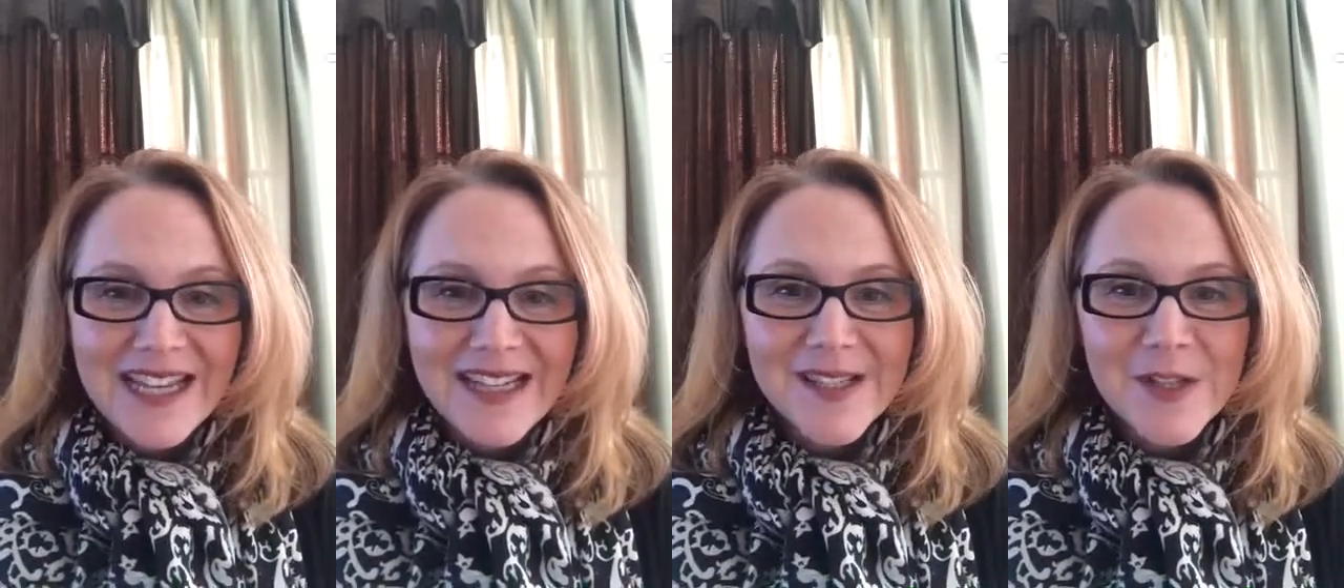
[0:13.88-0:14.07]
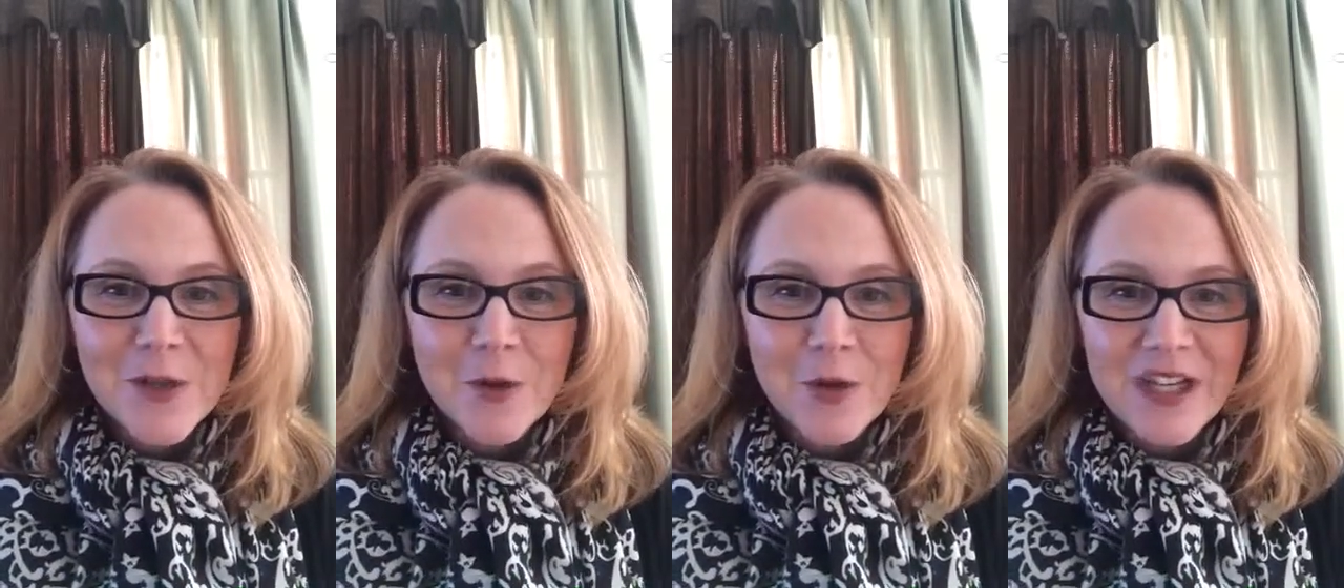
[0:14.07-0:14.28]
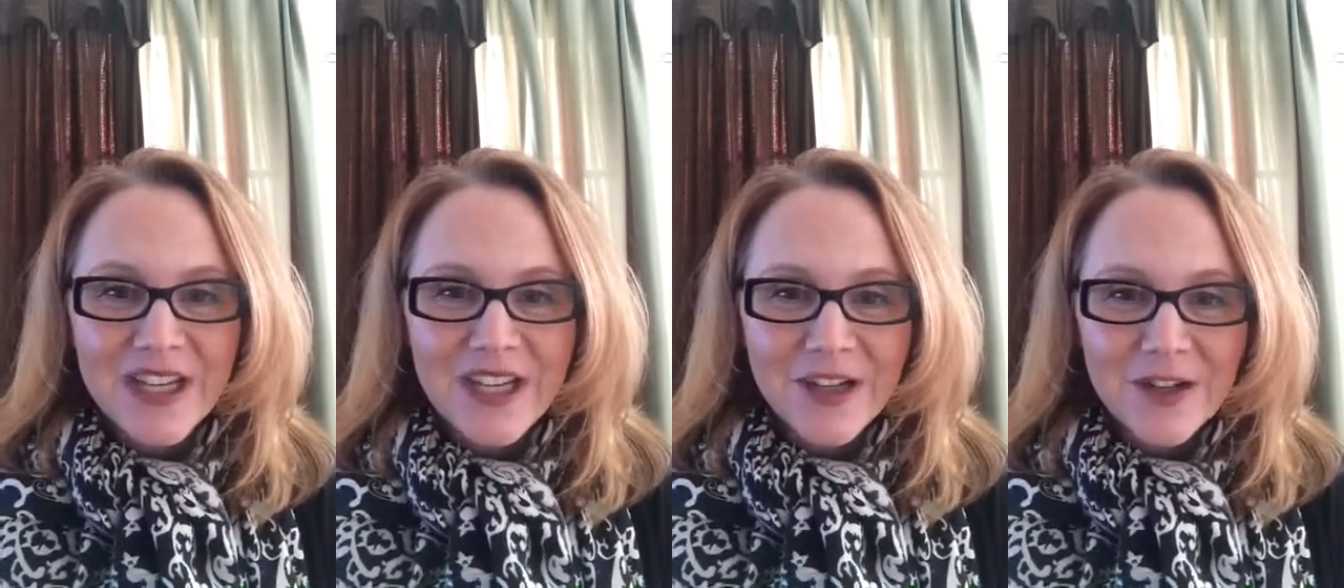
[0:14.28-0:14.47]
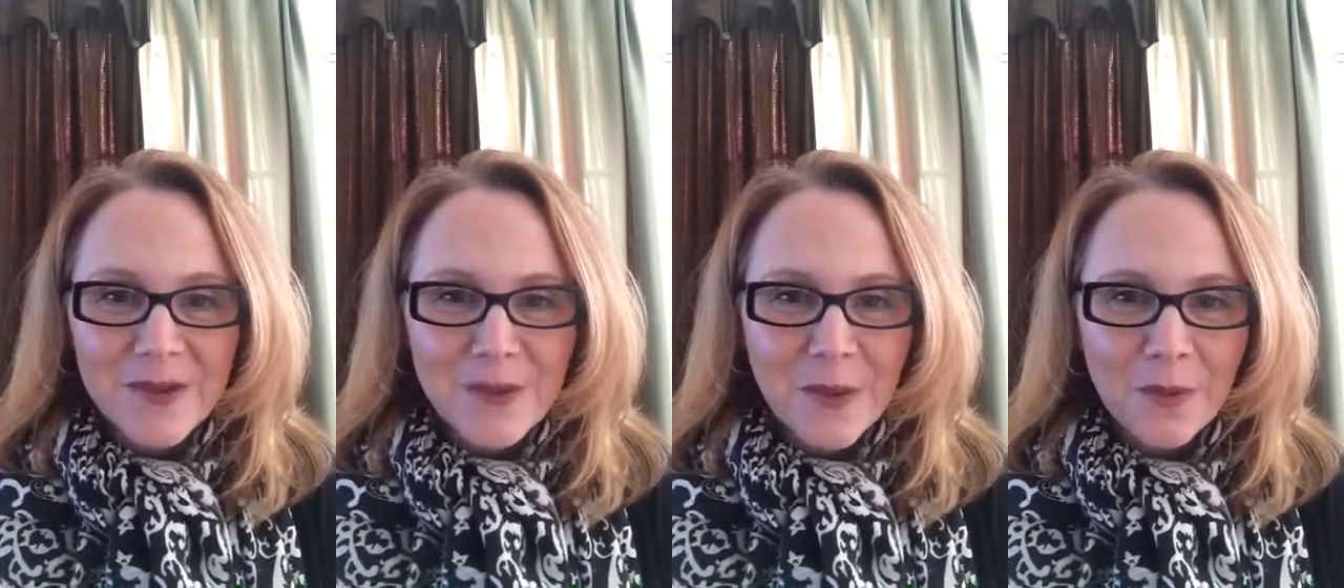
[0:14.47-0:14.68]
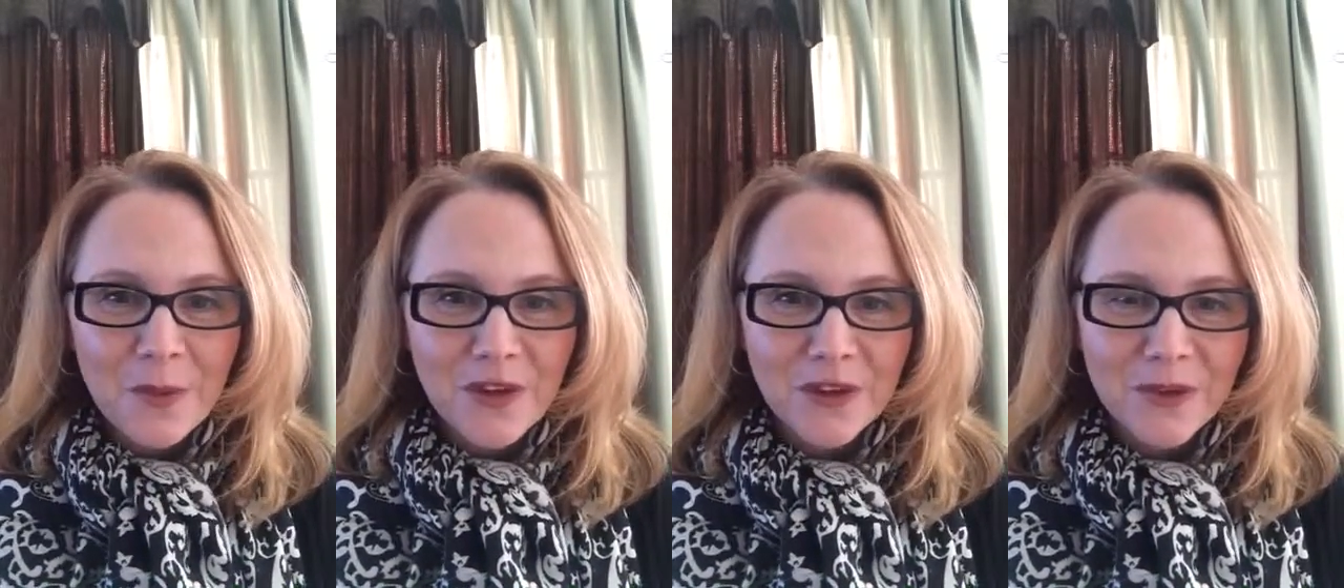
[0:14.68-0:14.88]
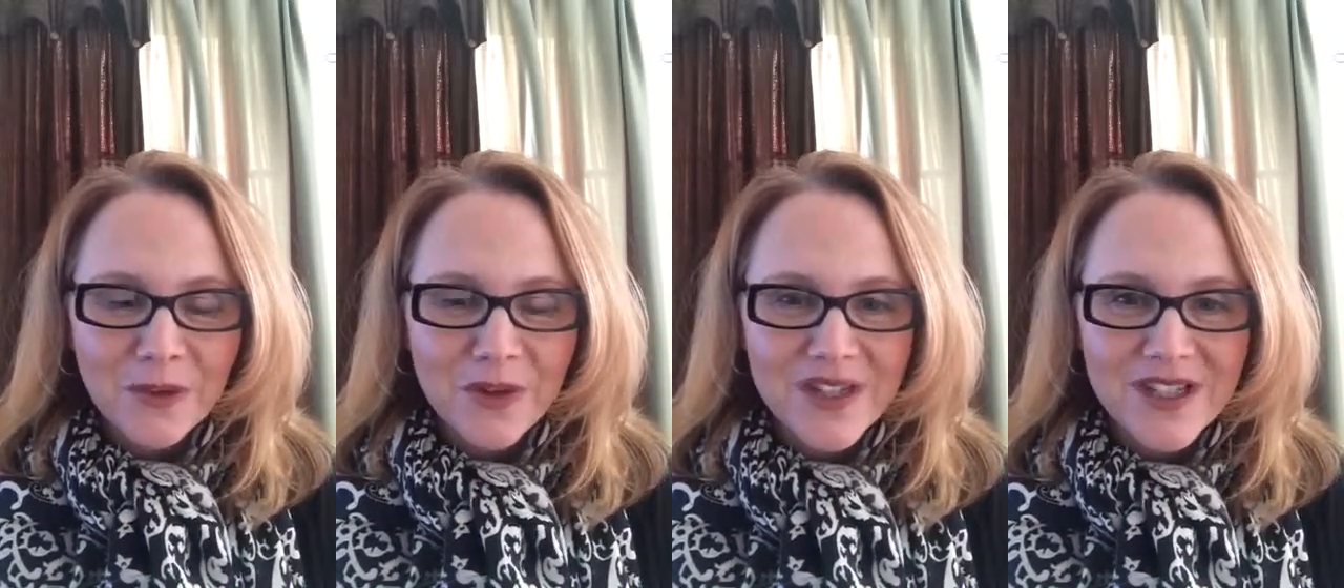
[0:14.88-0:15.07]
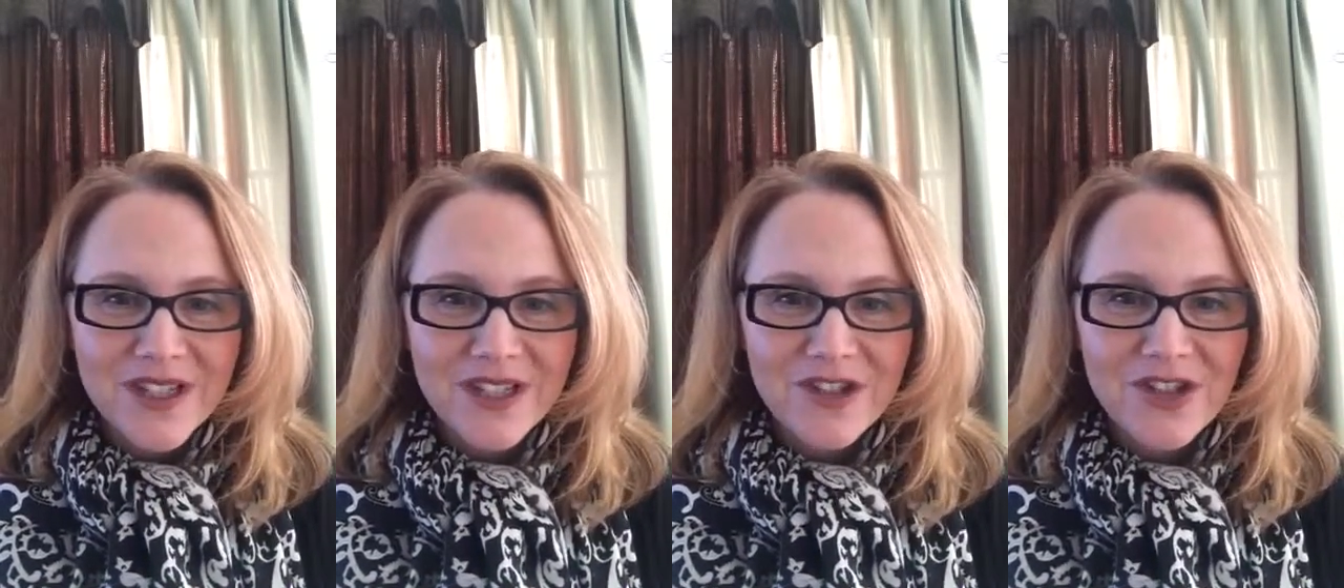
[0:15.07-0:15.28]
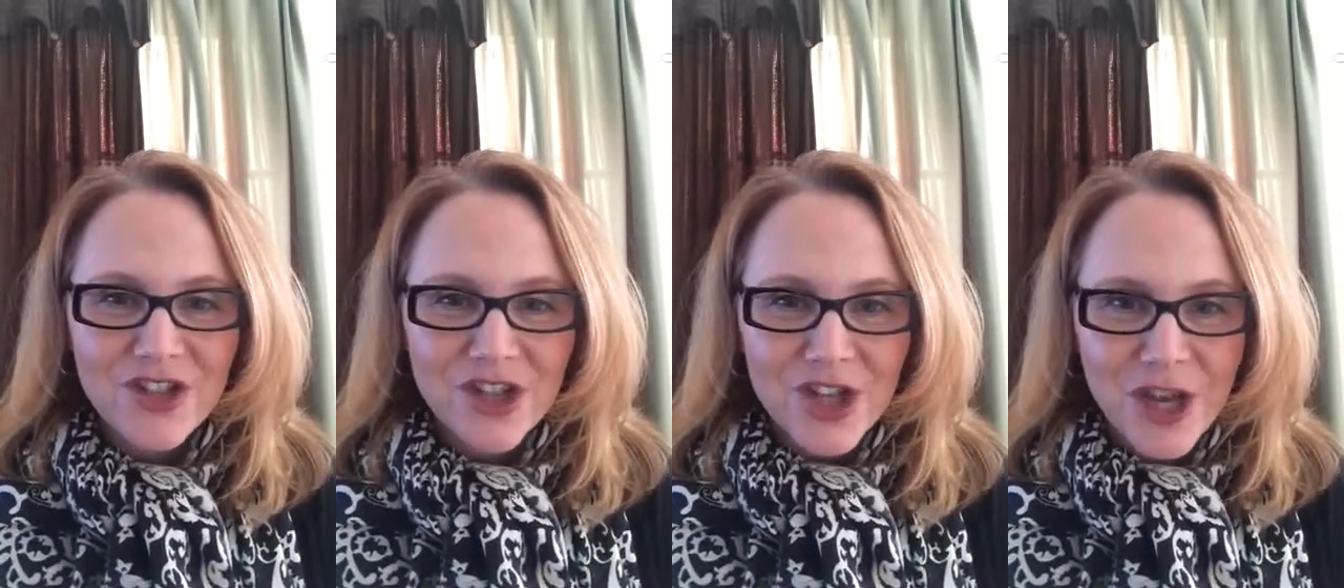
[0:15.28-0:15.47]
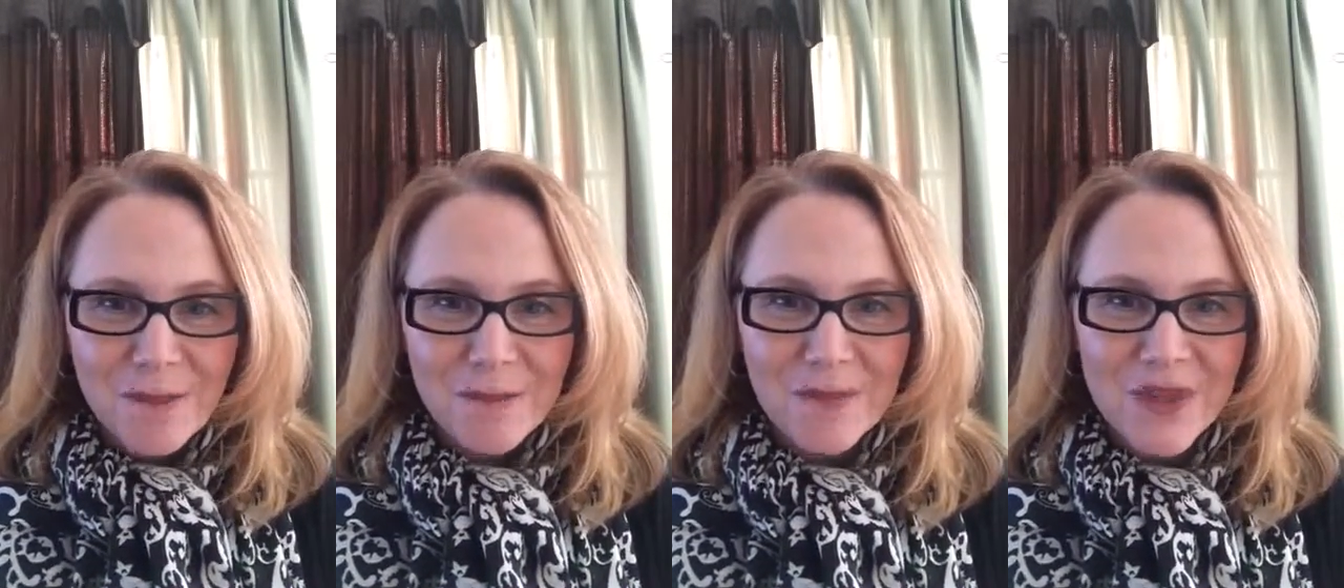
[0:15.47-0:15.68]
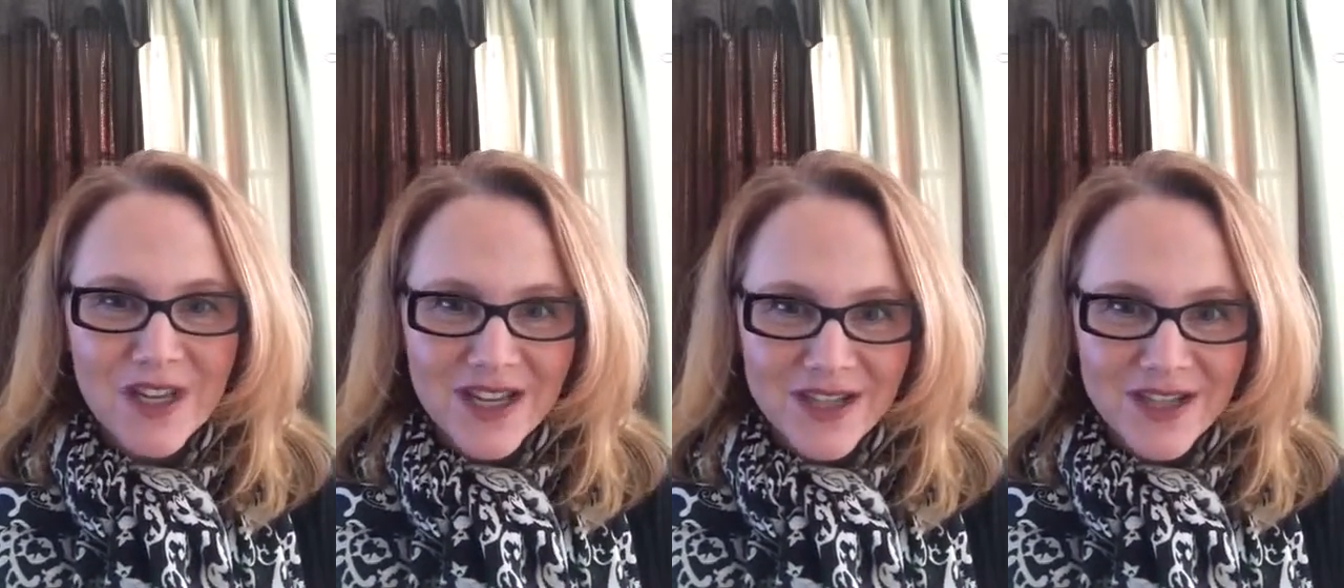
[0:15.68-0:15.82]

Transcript: So here's what we're going to jump